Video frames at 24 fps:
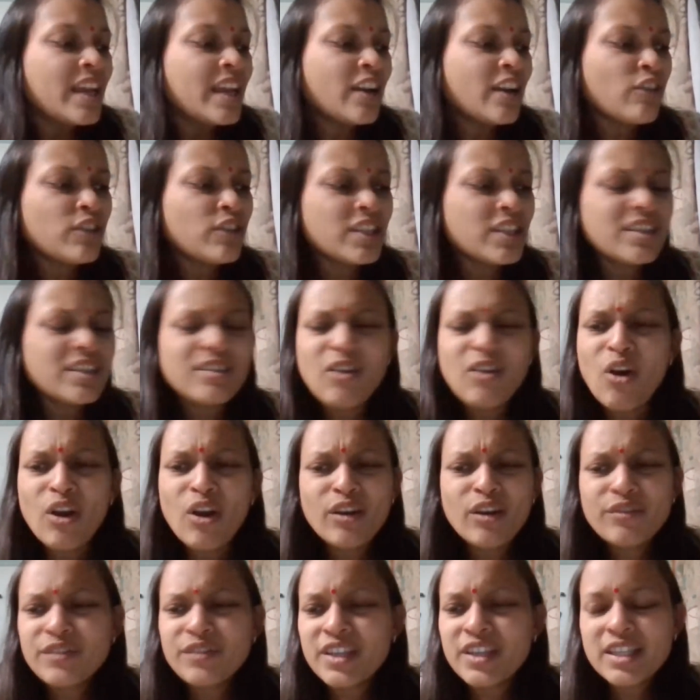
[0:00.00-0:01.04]
Now
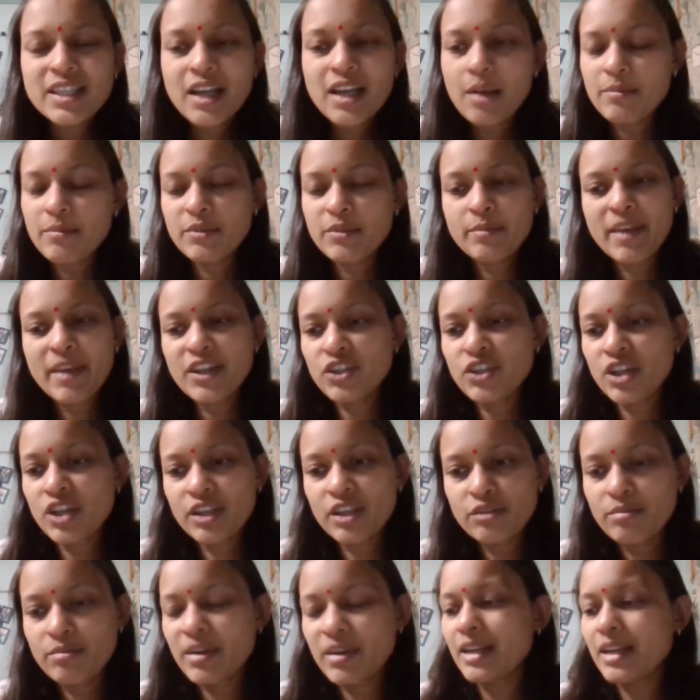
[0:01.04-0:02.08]
all of this comes by
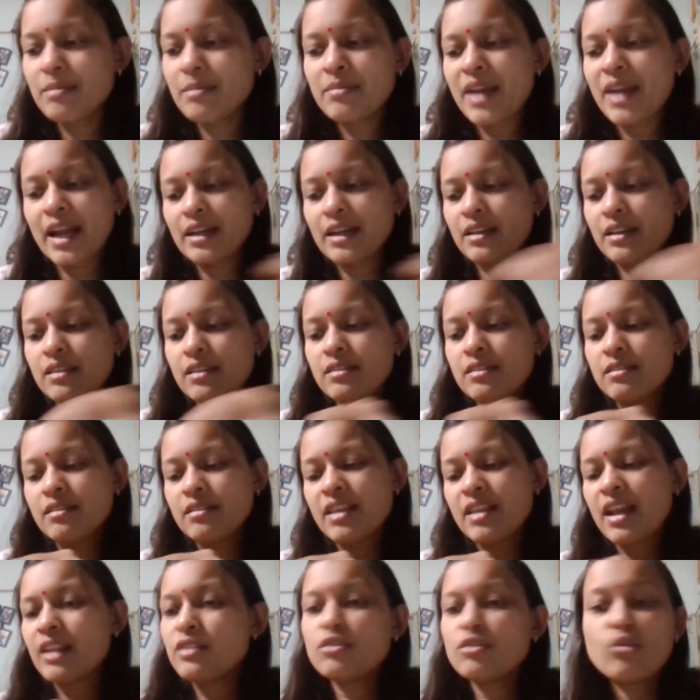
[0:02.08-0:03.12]
judgment and practice.
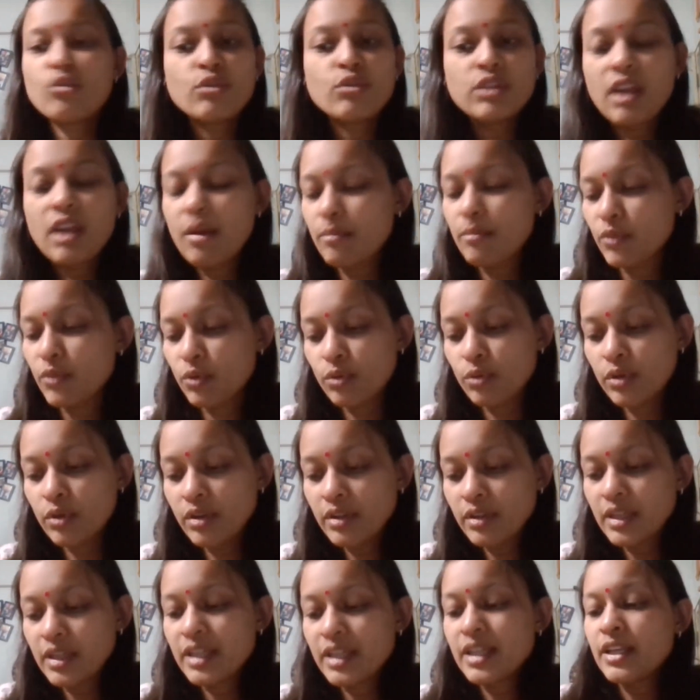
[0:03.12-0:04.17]
There is no thumb rule.
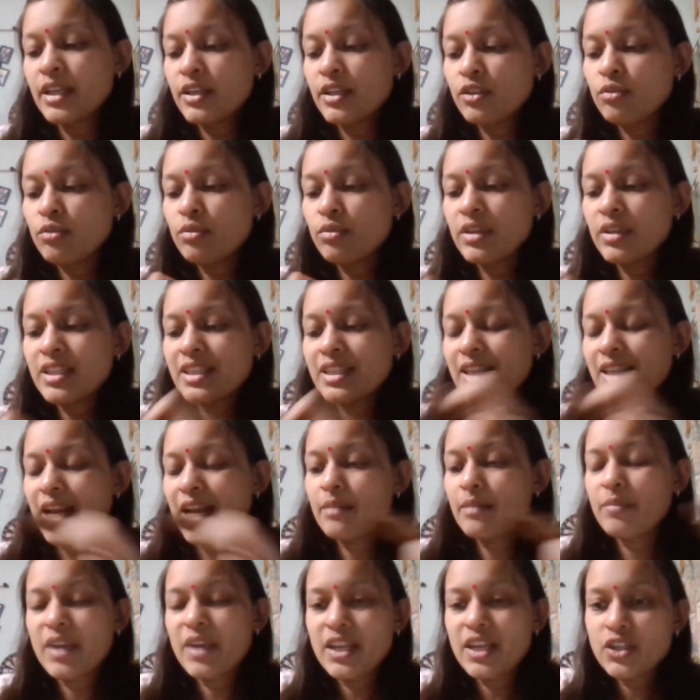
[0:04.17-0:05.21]
You
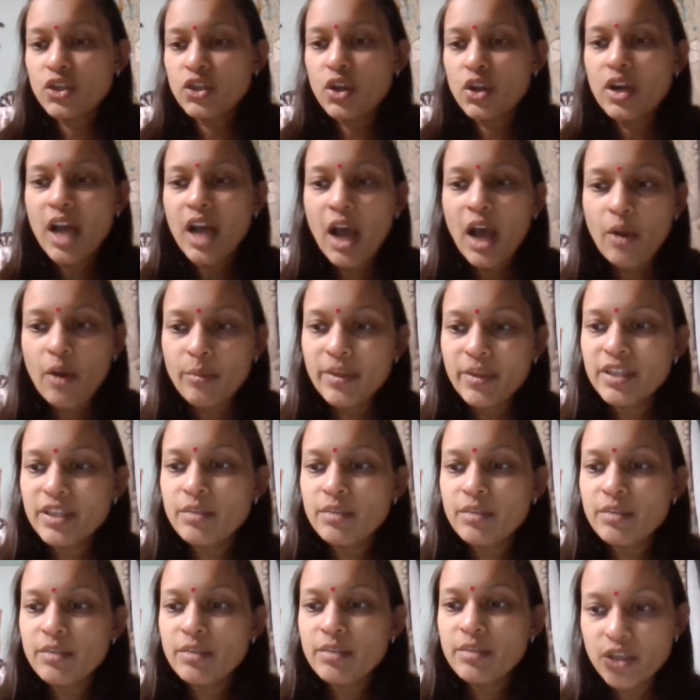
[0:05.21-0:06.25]
decide based on how much
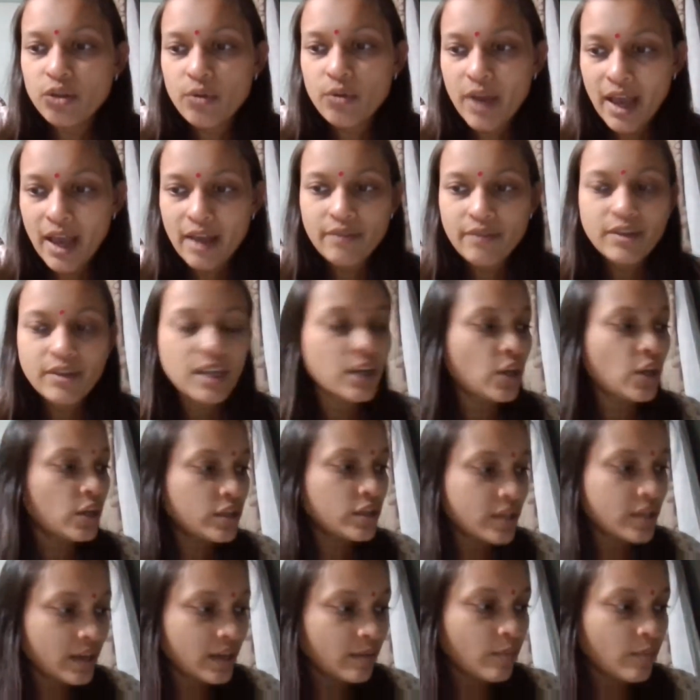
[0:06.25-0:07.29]
space you have in your
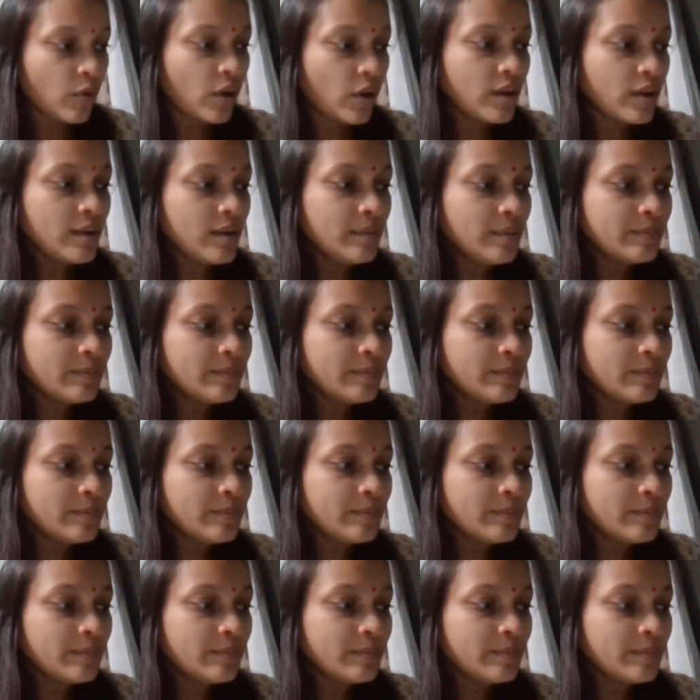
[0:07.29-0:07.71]
seed ball,